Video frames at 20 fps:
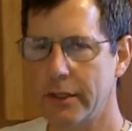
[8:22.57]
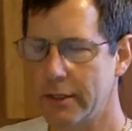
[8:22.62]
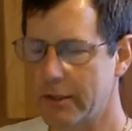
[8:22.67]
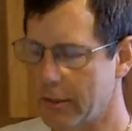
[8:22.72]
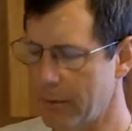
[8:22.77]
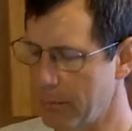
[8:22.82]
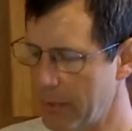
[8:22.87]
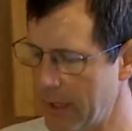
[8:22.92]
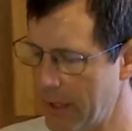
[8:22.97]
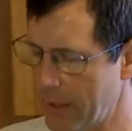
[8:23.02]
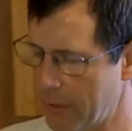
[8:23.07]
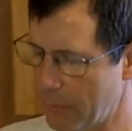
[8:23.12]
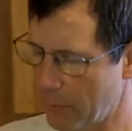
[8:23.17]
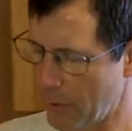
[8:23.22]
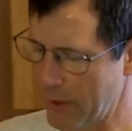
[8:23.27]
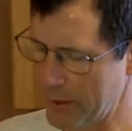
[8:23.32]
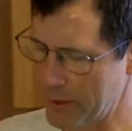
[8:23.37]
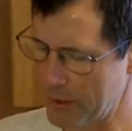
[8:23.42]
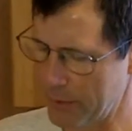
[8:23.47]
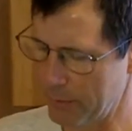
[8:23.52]
to make
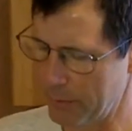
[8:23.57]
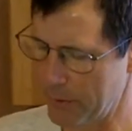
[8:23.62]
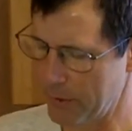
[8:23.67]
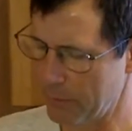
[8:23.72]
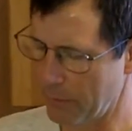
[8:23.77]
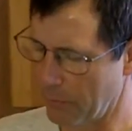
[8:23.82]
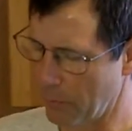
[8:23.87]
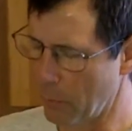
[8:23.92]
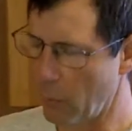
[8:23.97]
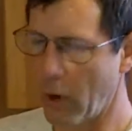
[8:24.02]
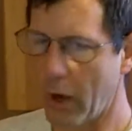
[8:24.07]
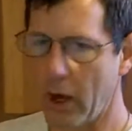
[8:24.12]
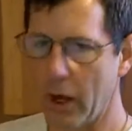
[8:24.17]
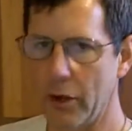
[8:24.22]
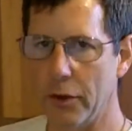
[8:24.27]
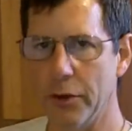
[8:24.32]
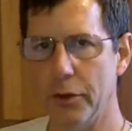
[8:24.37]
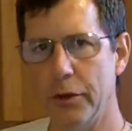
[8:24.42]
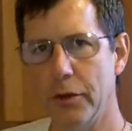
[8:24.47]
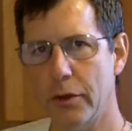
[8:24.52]
recipe for
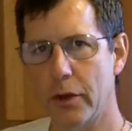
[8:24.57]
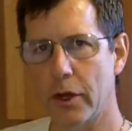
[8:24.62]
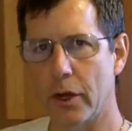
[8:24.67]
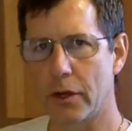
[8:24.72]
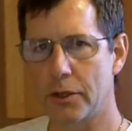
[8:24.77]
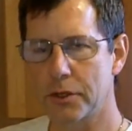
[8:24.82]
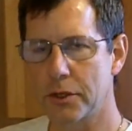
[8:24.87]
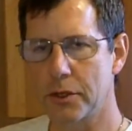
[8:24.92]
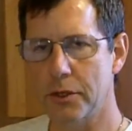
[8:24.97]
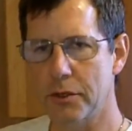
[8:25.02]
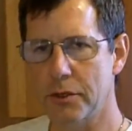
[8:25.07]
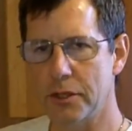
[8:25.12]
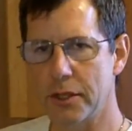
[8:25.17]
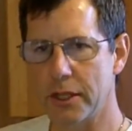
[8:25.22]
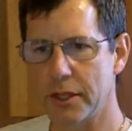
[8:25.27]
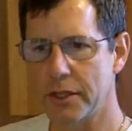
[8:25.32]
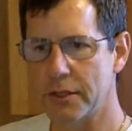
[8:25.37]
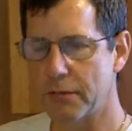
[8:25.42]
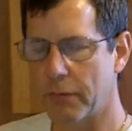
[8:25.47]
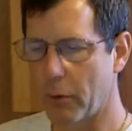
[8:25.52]
wahoo. You could also use
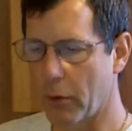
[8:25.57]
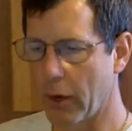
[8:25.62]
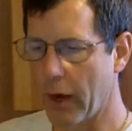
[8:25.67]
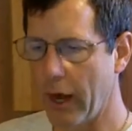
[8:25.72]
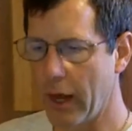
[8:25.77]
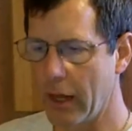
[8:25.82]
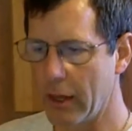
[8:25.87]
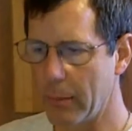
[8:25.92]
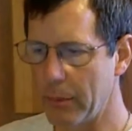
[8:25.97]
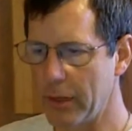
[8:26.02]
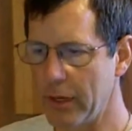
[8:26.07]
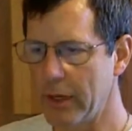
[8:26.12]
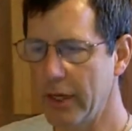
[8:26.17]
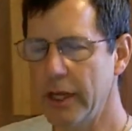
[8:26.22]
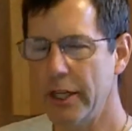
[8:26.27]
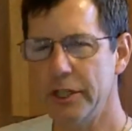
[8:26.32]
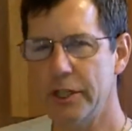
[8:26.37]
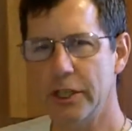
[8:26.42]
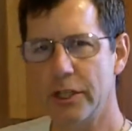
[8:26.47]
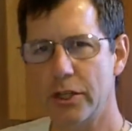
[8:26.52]
this for halibut,
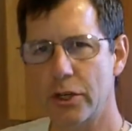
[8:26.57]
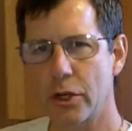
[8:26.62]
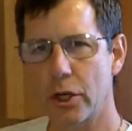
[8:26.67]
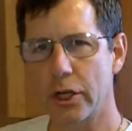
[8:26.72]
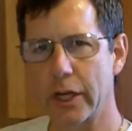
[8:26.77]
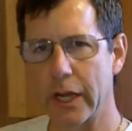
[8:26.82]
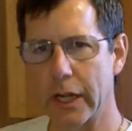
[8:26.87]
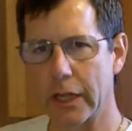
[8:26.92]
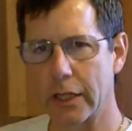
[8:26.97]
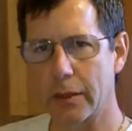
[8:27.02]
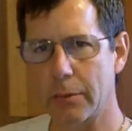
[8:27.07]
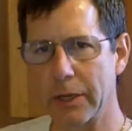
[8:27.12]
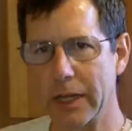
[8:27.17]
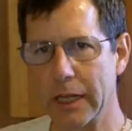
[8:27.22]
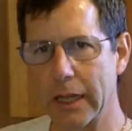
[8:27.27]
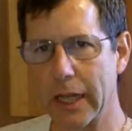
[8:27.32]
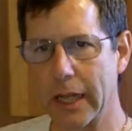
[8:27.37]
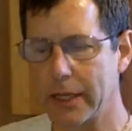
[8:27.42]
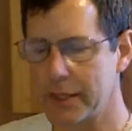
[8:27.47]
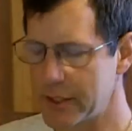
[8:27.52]
just cook it a little
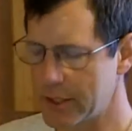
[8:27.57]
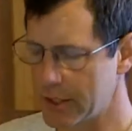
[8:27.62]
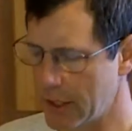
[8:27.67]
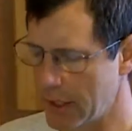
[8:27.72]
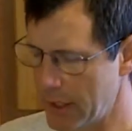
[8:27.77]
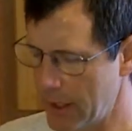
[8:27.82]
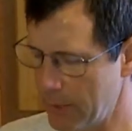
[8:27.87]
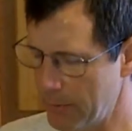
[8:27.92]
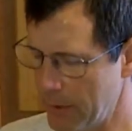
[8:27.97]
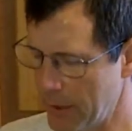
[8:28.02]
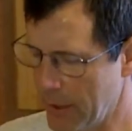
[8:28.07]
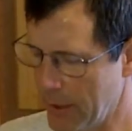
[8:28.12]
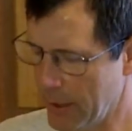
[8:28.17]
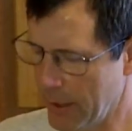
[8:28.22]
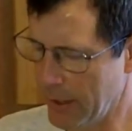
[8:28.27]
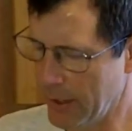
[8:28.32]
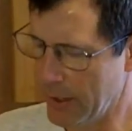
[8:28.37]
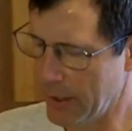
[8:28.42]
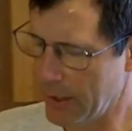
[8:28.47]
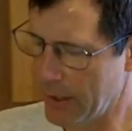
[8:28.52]
bit less time.
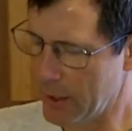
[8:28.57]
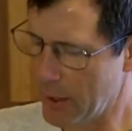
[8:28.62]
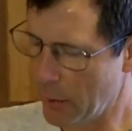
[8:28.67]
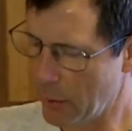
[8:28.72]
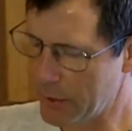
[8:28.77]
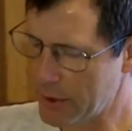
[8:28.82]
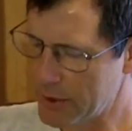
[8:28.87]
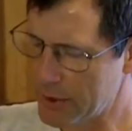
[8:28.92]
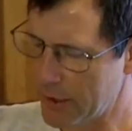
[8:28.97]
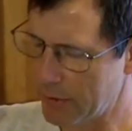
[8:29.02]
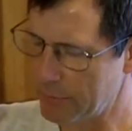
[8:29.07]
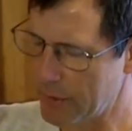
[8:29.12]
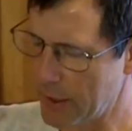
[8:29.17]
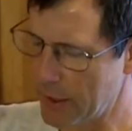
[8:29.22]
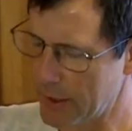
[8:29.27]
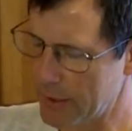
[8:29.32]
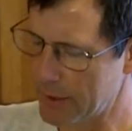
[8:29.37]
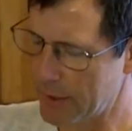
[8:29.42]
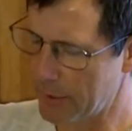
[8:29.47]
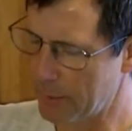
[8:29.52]
Notice I've
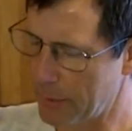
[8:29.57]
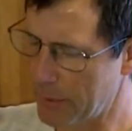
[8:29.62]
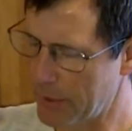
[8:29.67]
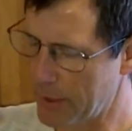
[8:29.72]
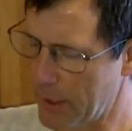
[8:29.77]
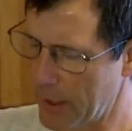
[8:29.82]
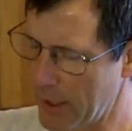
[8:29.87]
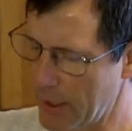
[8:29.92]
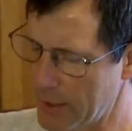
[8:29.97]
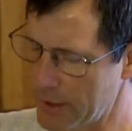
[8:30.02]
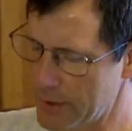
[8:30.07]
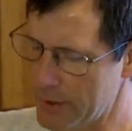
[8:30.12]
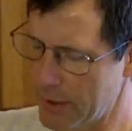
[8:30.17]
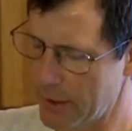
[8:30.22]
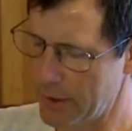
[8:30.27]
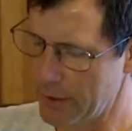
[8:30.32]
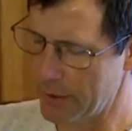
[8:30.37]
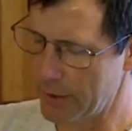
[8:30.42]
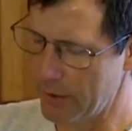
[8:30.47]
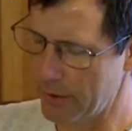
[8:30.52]
got the pecans
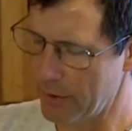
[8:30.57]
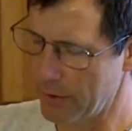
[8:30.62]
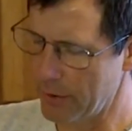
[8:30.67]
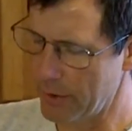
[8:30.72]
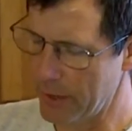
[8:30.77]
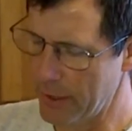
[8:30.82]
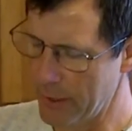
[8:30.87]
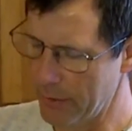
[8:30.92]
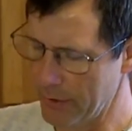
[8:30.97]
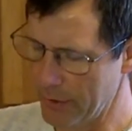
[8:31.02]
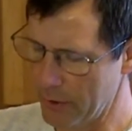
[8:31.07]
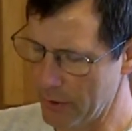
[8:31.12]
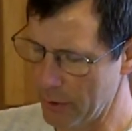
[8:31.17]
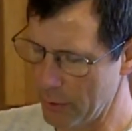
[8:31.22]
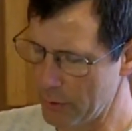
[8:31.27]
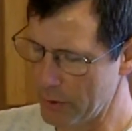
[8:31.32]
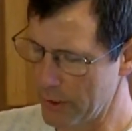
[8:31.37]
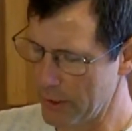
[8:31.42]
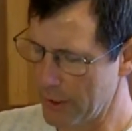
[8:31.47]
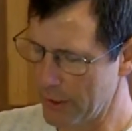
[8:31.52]
on there and the
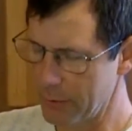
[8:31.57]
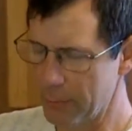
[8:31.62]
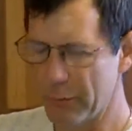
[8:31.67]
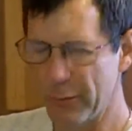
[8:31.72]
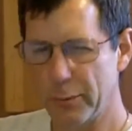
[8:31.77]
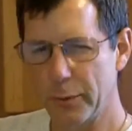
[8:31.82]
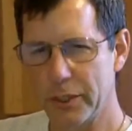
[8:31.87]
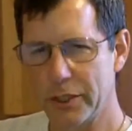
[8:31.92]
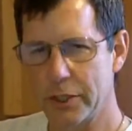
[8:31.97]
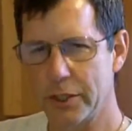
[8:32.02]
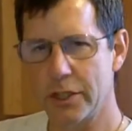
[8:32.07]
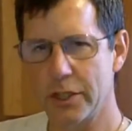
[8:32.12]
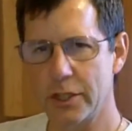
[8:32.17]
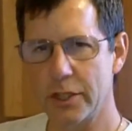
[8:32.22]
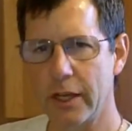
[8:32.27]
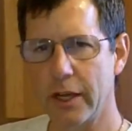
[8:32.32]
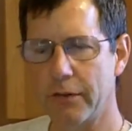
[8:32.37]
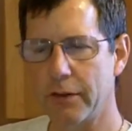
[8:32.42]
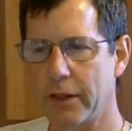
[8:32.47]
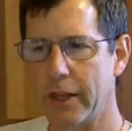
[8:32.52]
coconut, which just
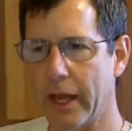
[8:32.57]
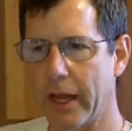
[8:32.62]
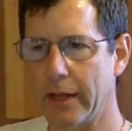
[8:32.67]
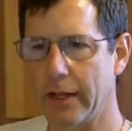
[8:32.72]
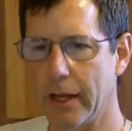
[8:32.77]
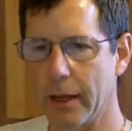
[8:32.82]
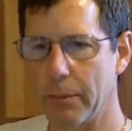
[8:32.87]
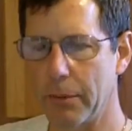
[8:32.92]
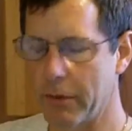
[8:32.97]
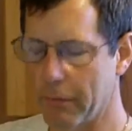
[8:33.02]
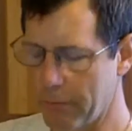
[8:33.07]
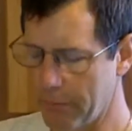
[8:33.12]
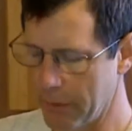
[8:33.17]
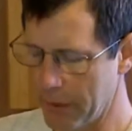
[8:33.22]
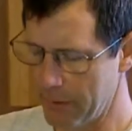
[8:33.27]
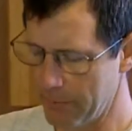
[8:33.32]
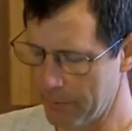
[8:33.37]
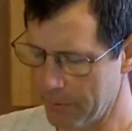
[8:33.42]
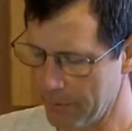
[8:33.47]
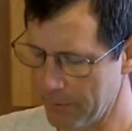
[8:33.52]
give it that depth of
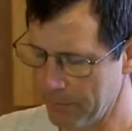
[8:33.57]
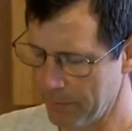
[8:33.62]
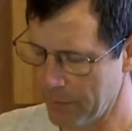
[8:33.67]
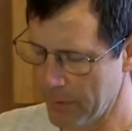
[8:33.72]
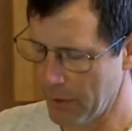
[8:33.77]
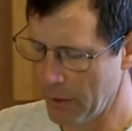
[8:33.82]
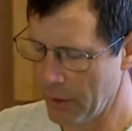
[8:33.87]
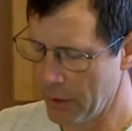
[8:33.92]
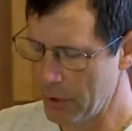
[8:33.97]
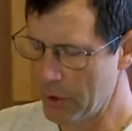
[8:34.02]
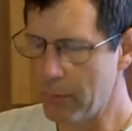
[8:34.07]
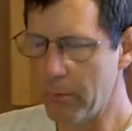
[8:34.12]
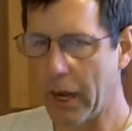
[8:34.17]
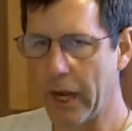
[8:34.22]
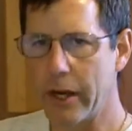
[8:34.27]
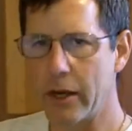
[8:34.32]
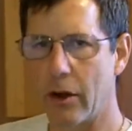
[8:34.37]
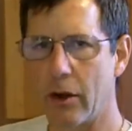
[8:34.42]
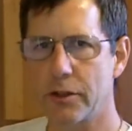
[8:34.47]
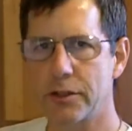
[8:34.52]
flavor. You
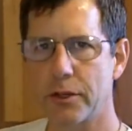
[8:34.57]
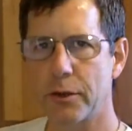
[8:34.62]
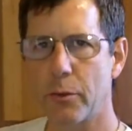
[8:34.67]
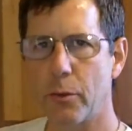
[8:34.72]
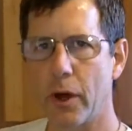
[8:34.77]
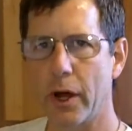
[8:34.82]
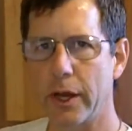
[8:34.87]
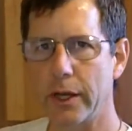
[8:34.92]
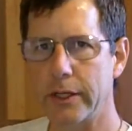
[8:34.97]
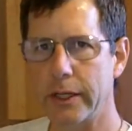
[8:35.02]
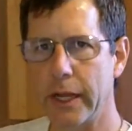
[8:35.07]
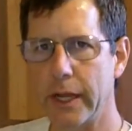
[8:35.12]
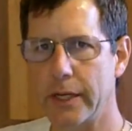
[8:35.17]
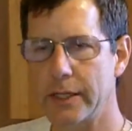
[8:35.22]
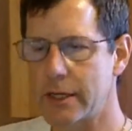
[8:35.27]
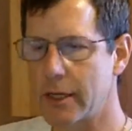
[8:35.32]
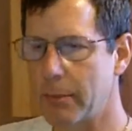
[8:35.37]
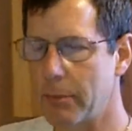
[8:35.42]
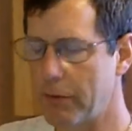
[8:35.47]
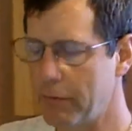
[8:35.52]
might also want to take
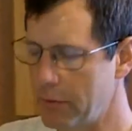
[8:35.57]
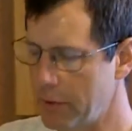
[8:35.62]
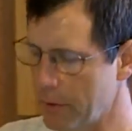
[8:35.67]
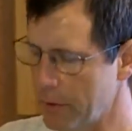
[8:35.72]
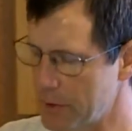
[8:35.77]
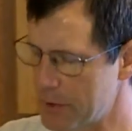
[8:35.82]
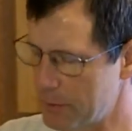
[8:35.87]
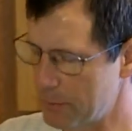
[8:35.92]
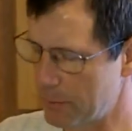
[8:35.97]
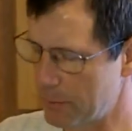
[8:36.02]
some of your